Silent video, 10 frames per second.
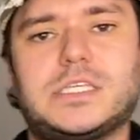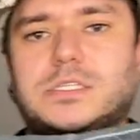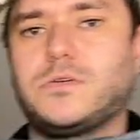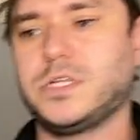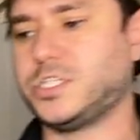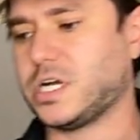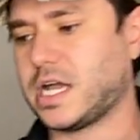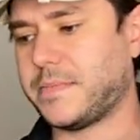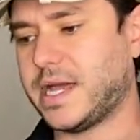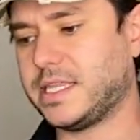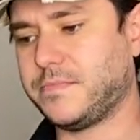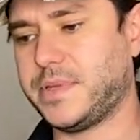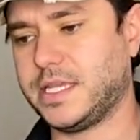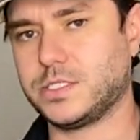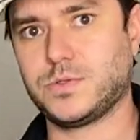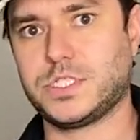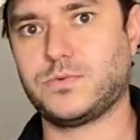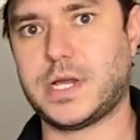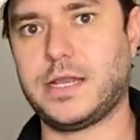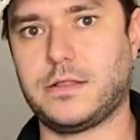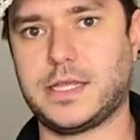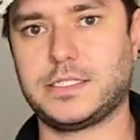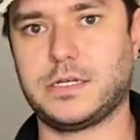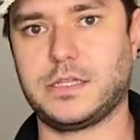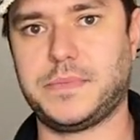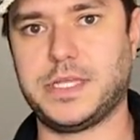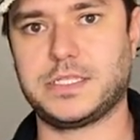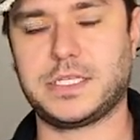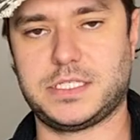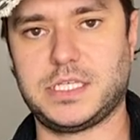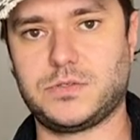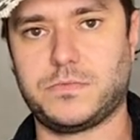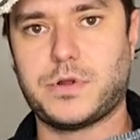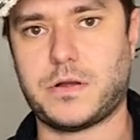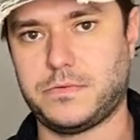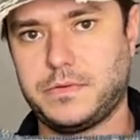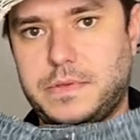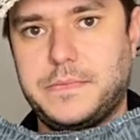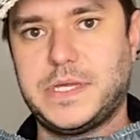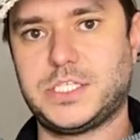the sort of junk I buy at the bins, which is why I don't like to go to the bins because this will probably be in my